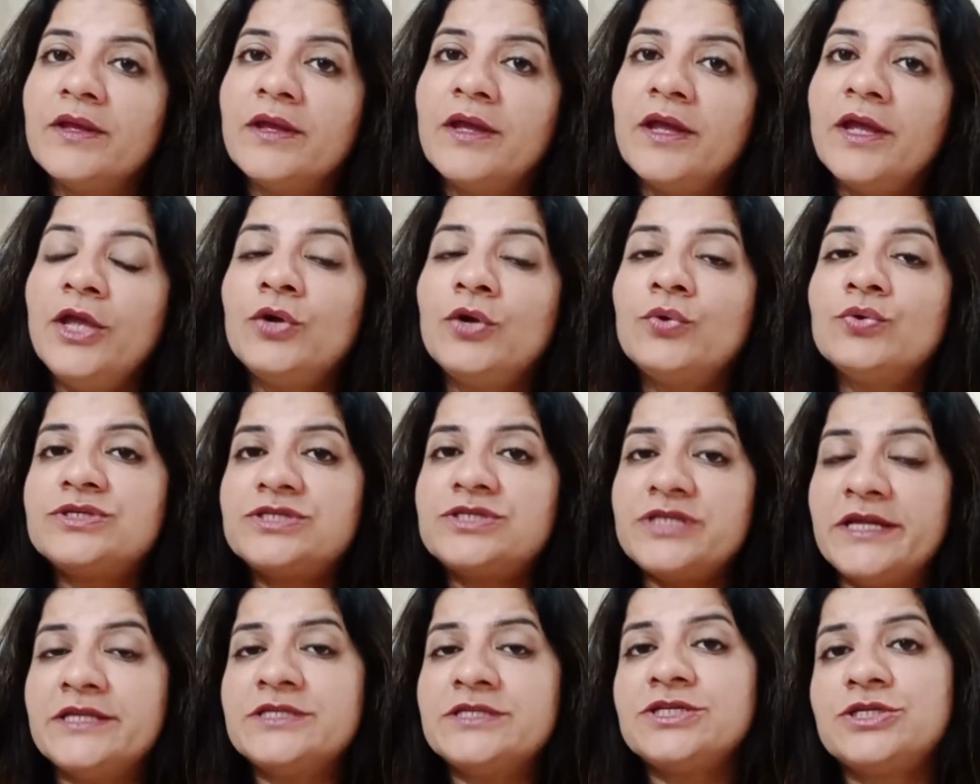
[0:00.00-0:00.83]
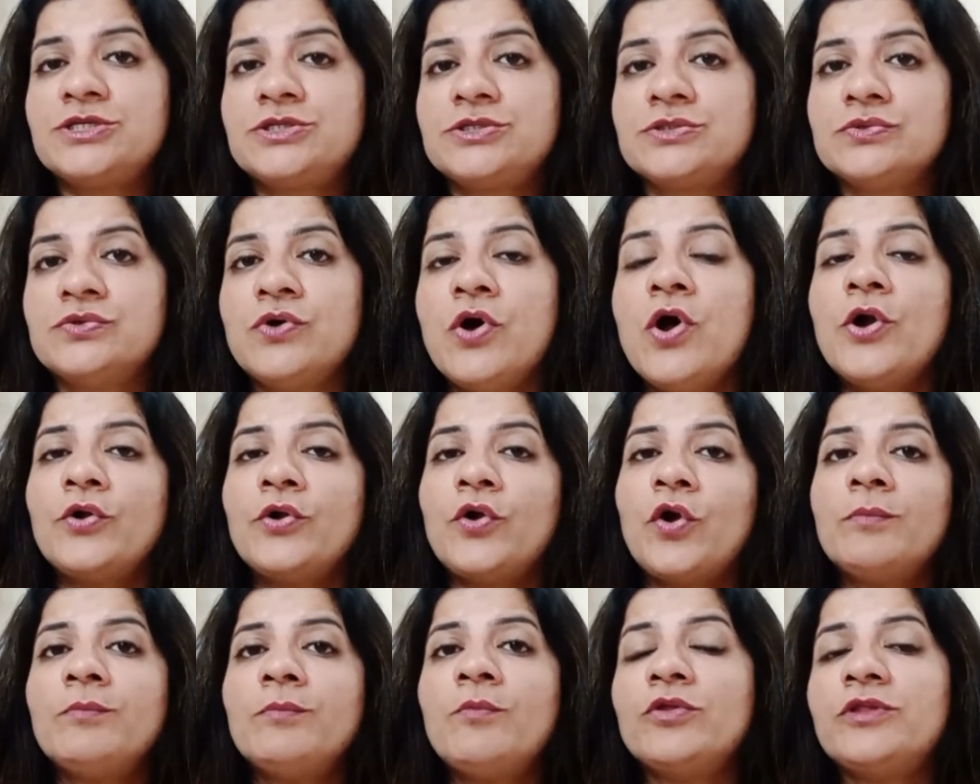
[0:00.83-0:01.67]
He could change it to
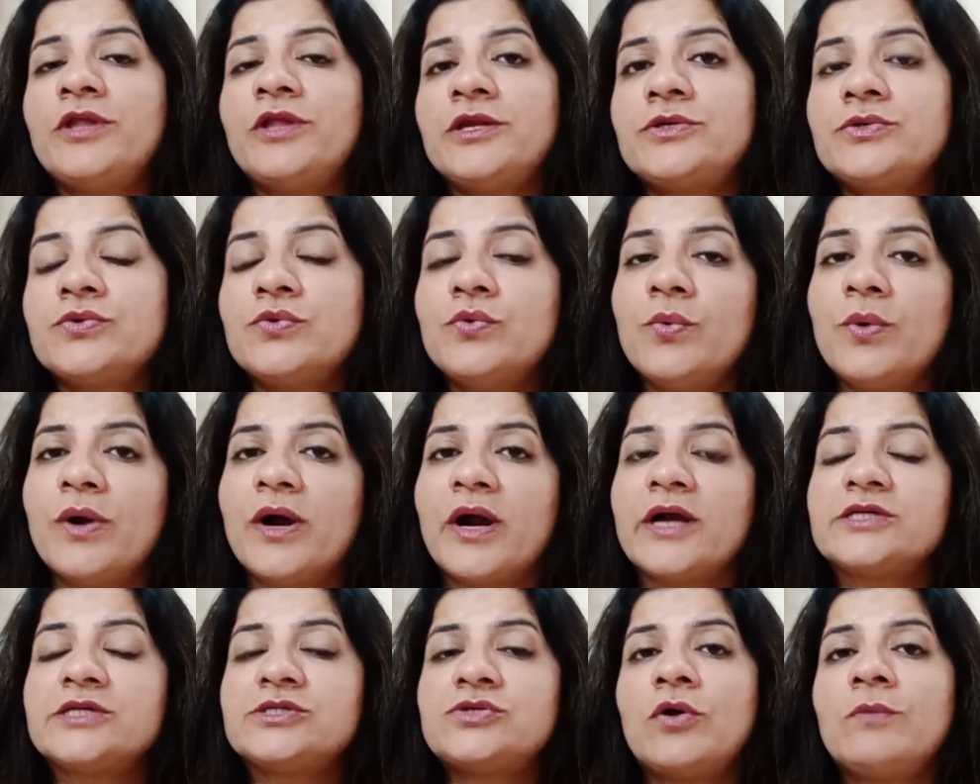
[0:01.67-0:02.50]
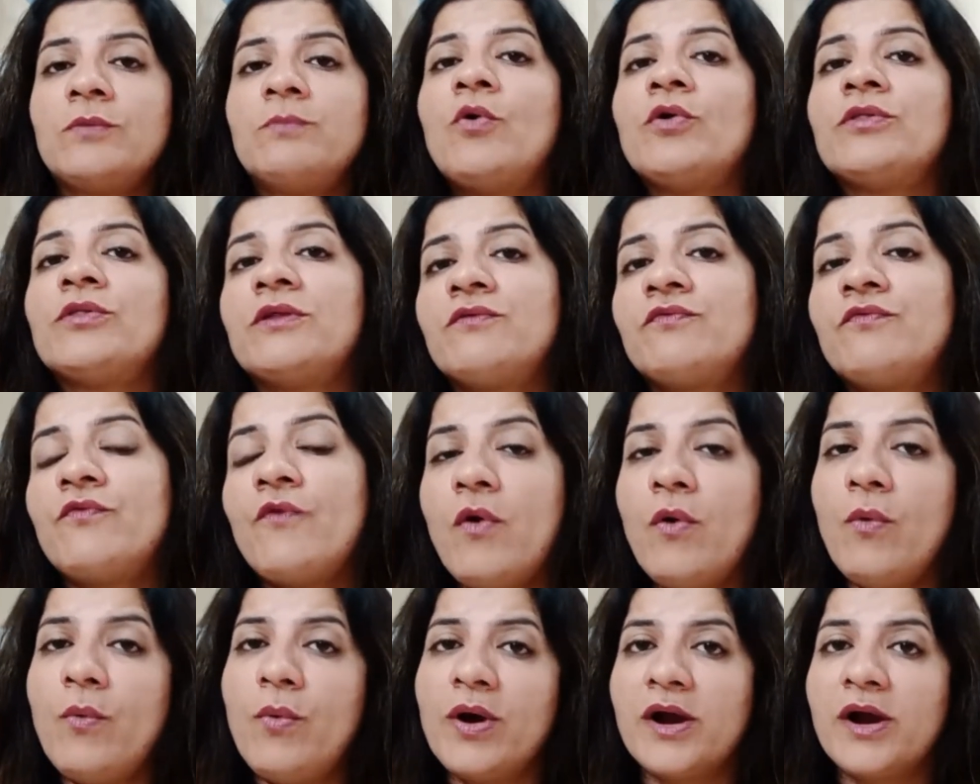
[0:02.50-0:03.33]
not more than 2 words, not more than
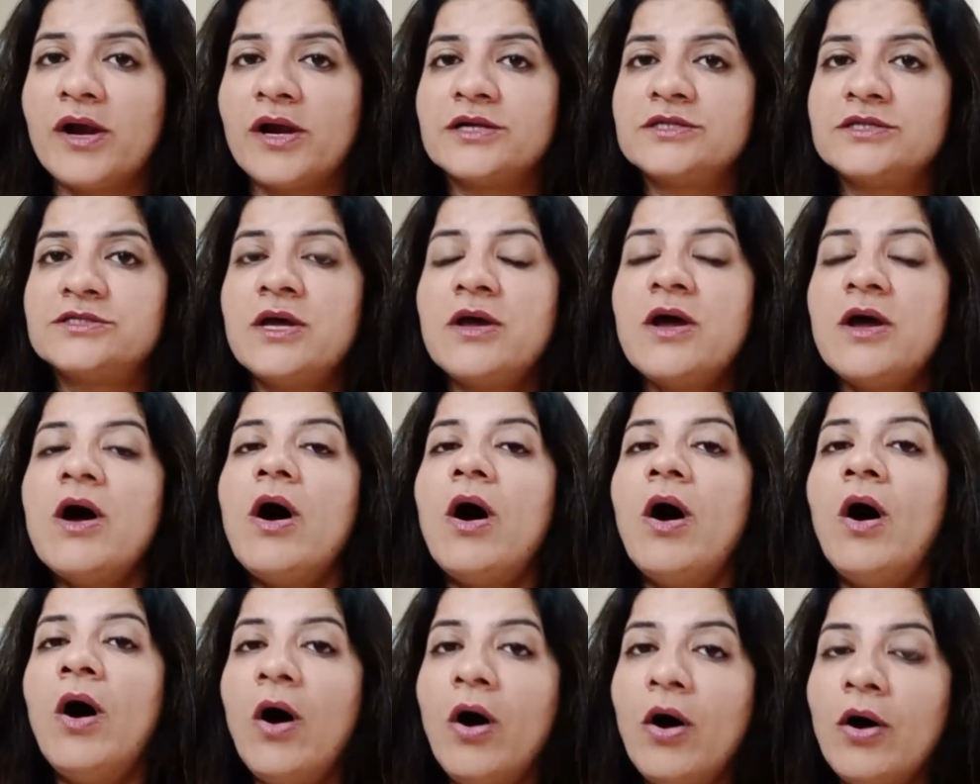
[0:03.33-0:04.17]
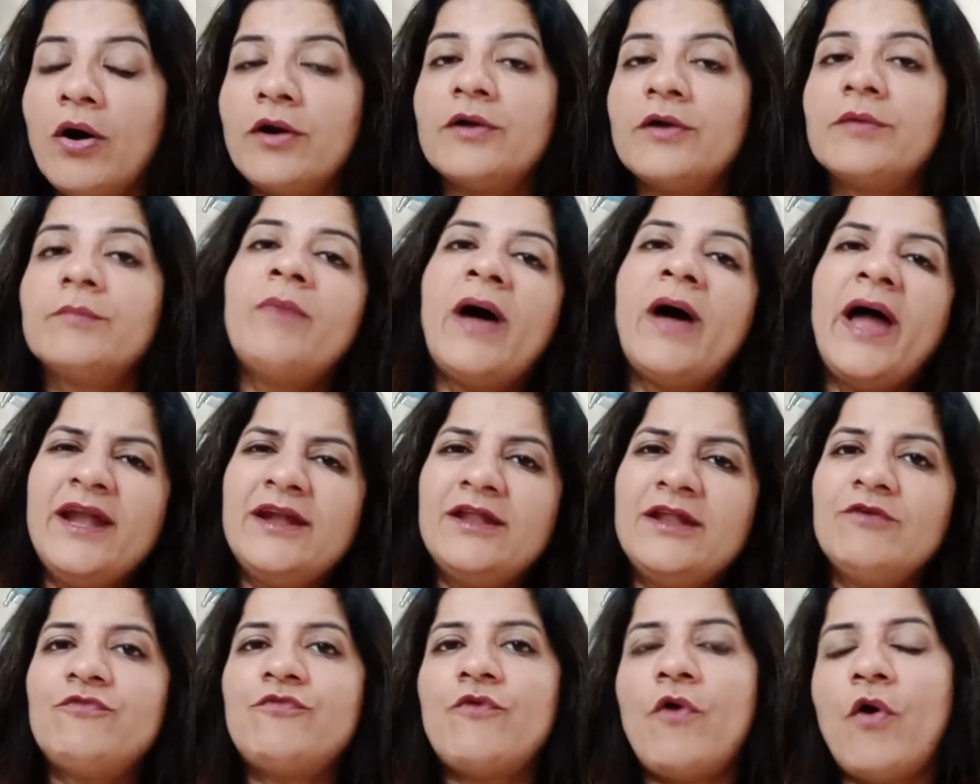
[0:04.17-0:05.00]
4 words, or by
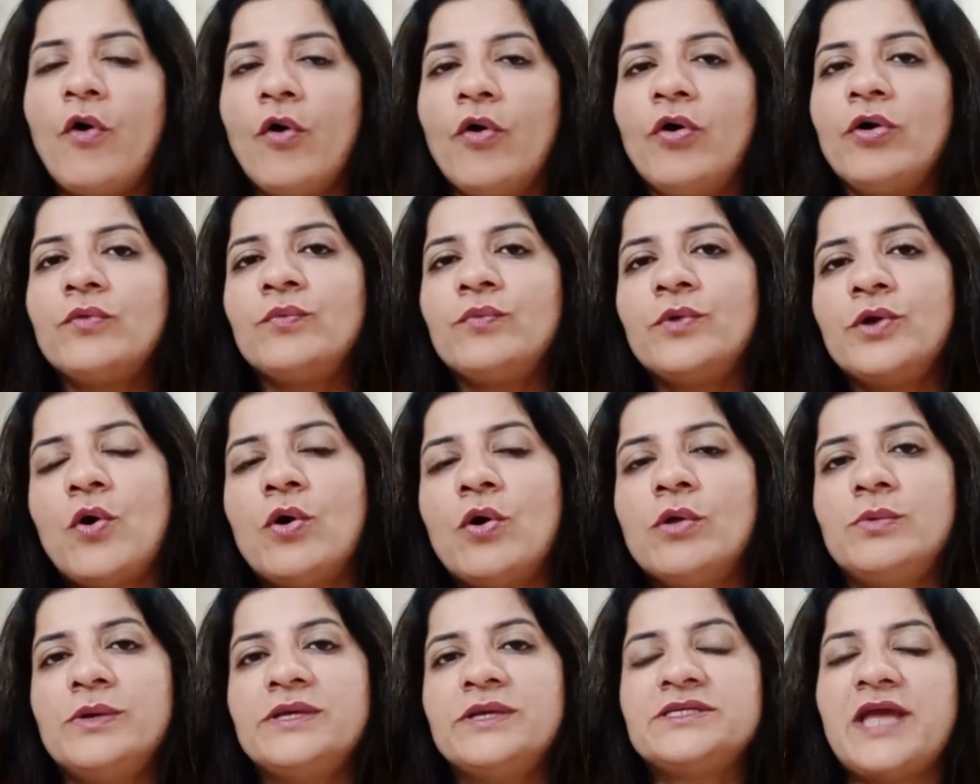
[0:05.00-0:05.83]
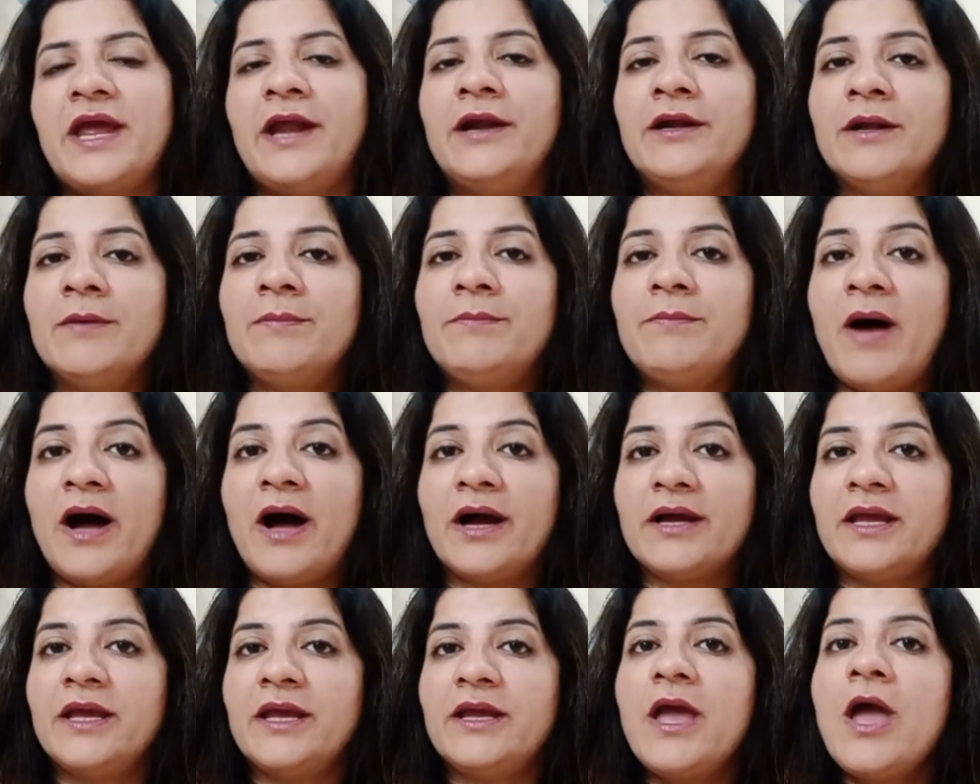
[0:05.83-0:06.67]
default, we always end up
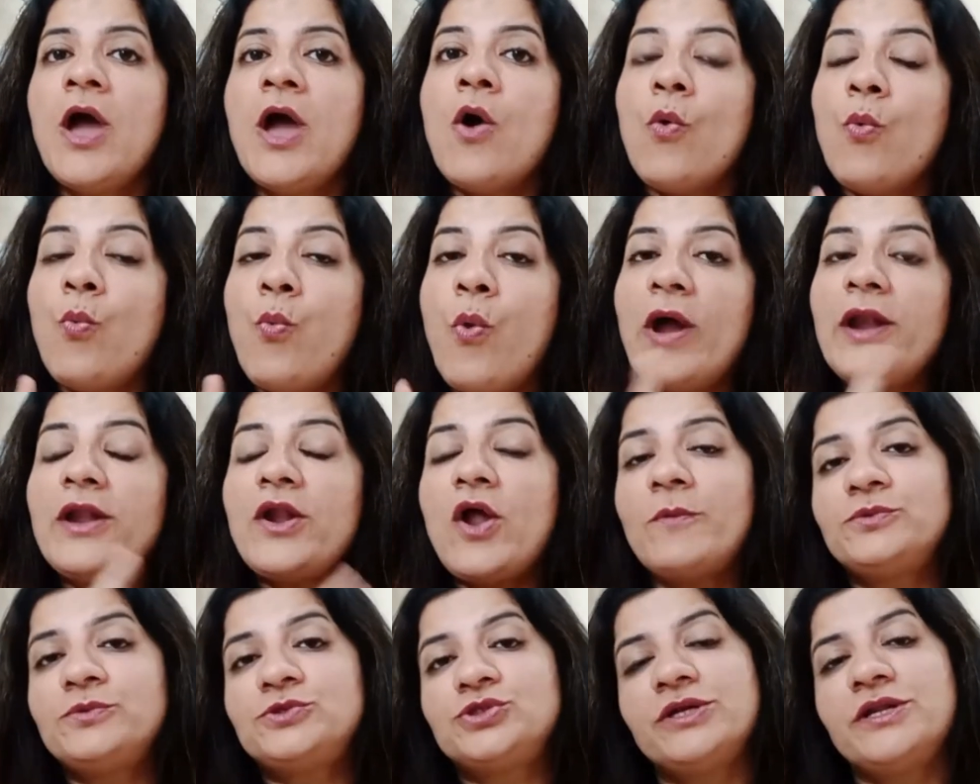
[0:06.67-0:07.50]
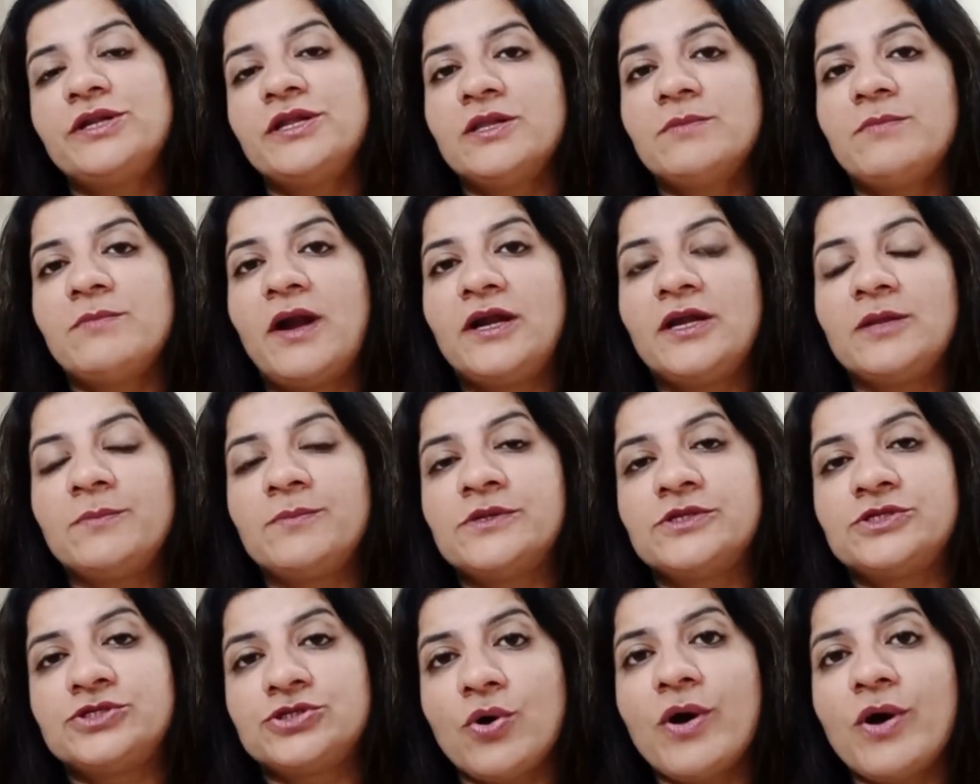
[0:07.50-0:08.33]
marking one option in the multiple
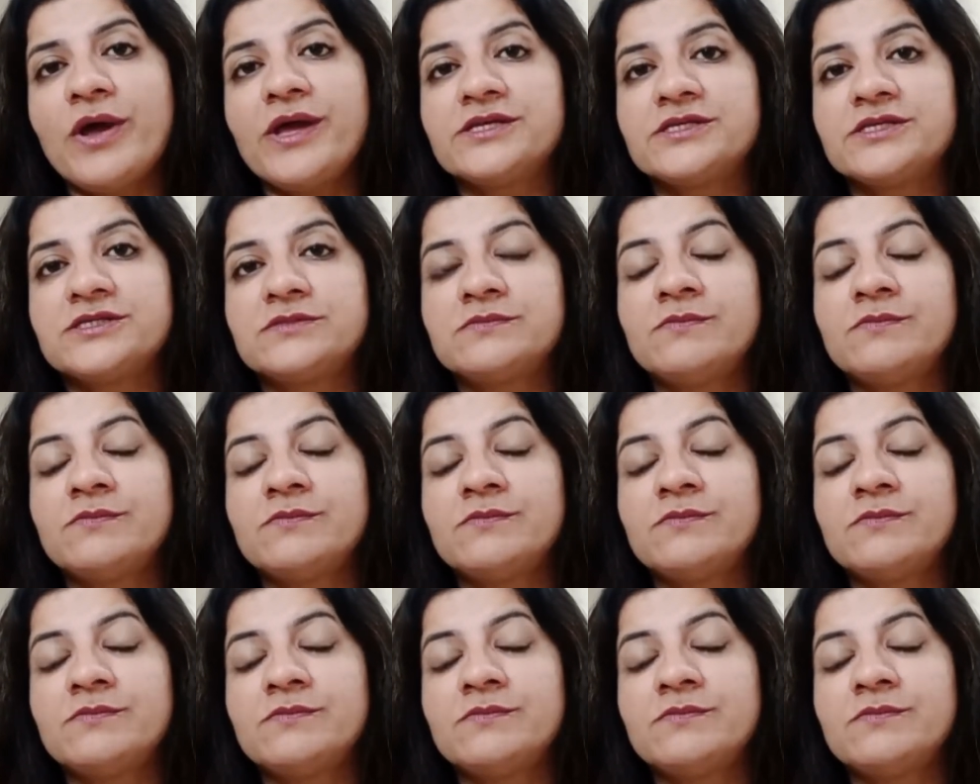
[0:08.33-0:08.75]
choice.